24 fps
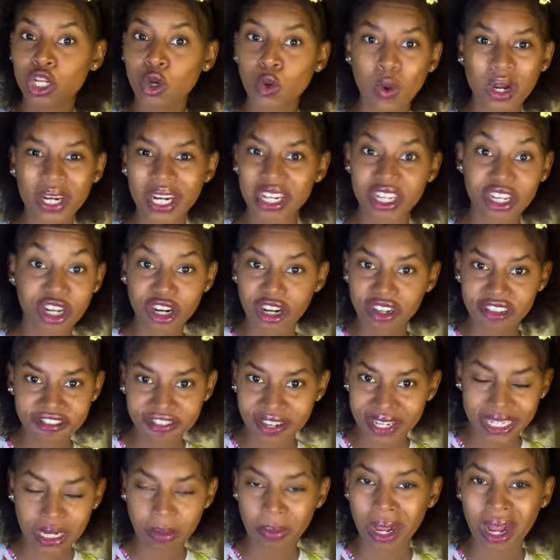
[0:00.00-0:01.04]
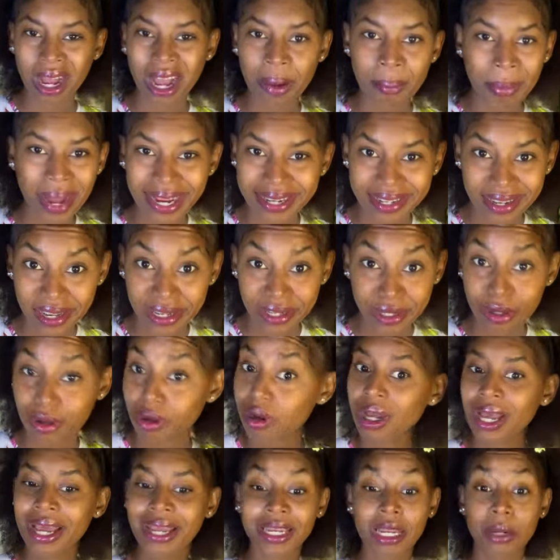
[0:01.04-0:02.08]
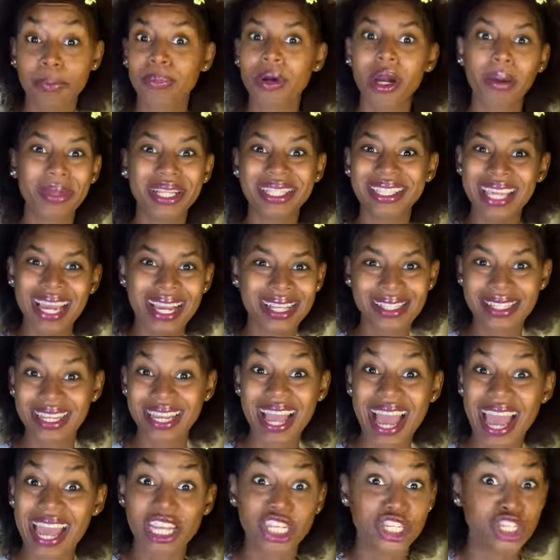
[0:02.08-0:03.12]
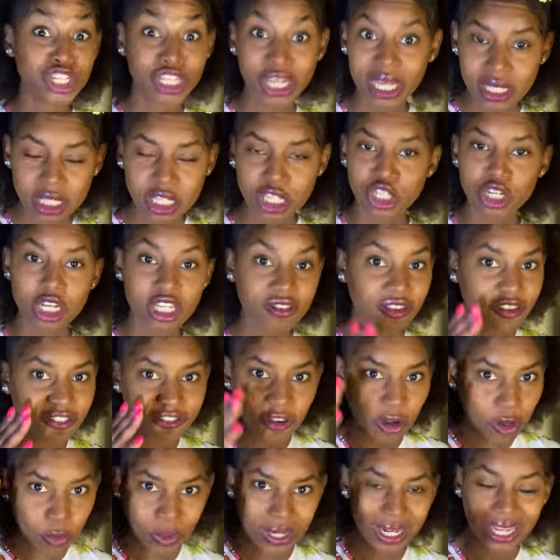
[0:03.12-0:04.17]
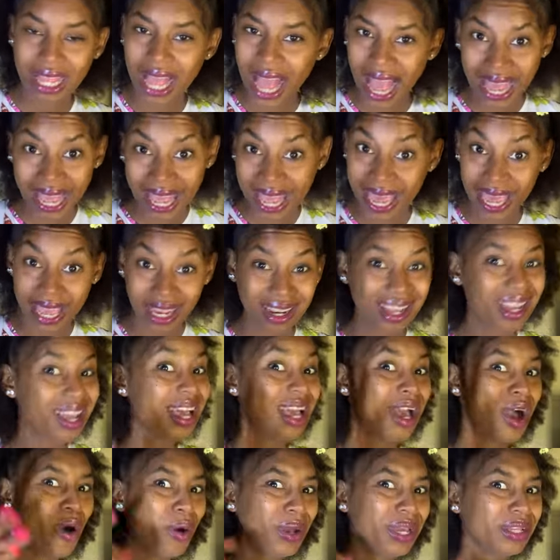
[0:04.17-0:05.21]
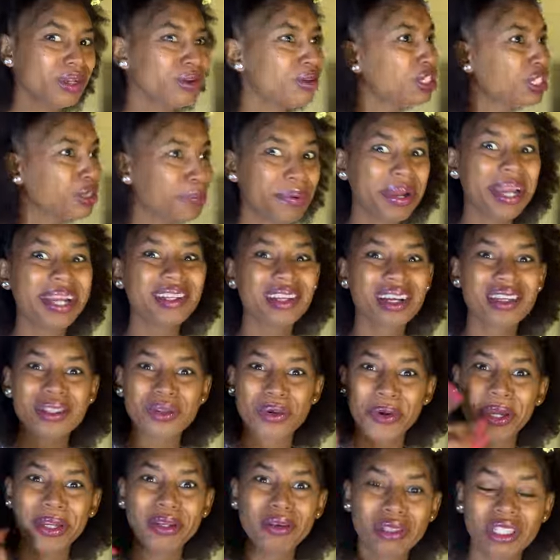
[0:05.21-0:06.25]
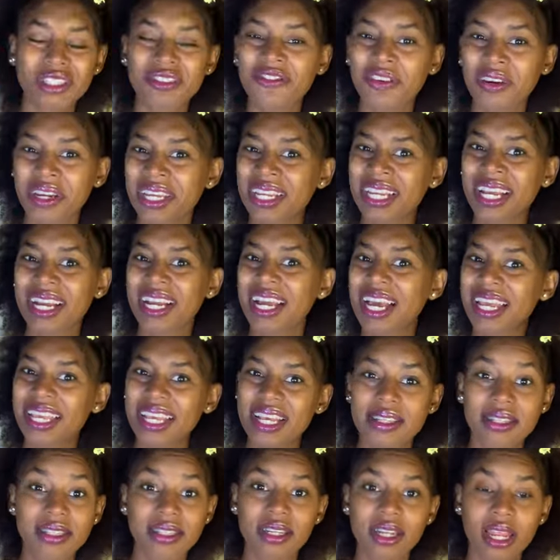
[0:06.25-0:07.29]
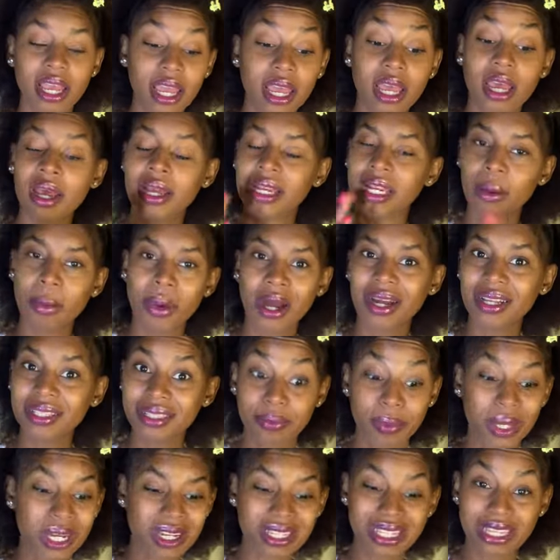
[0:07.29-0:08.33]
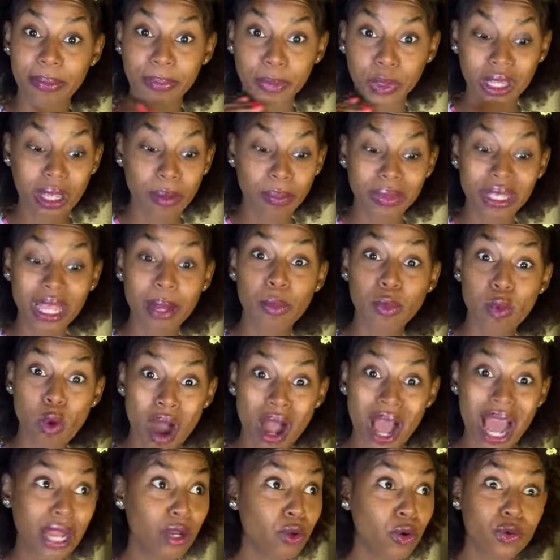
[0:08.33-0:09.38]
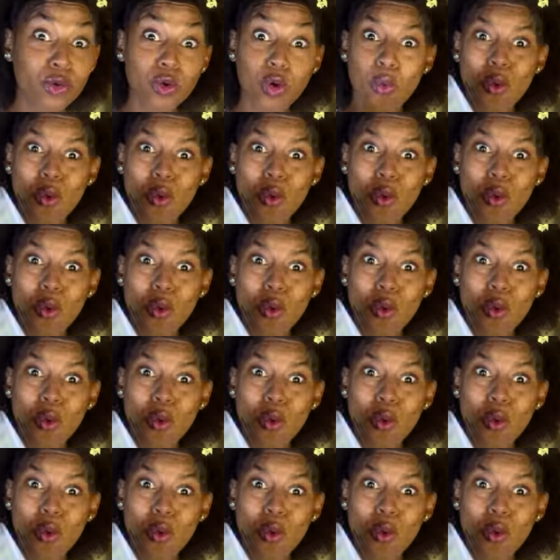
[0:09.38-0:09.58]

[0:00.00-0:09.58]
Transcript: the one of the girlfriend that will abandon you, then probably text the guy shit just for fuck with the guy head. Oh, you know she pregnant. Oh, you know she fucking a guy yesterday. Them because them want, I don't know